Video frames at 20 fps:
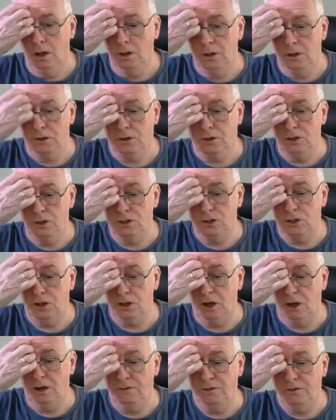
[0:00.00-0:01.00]
that's going to
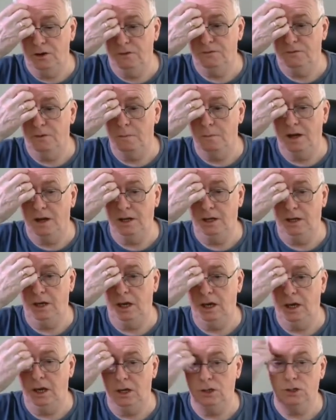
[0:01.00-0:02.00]
serve you for many
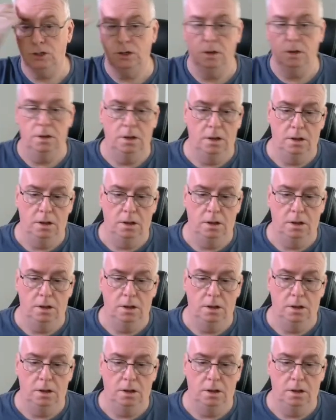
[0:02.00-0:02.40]
years.